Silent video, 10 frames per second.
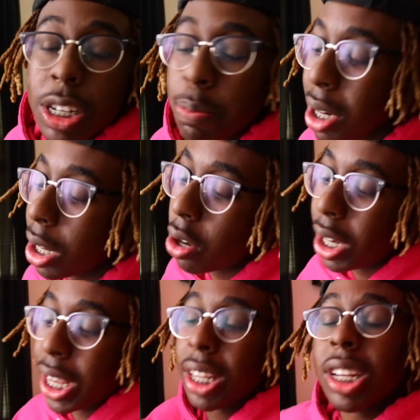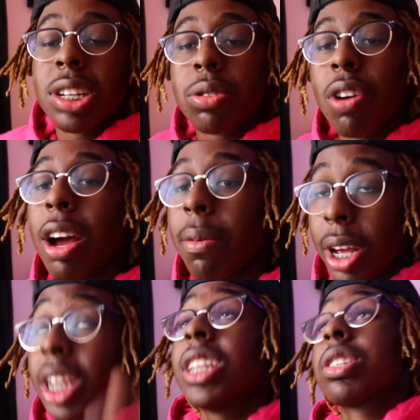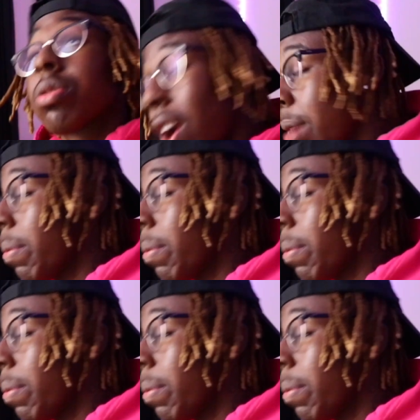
bro, go on and hit the subscribe, hit the subscribe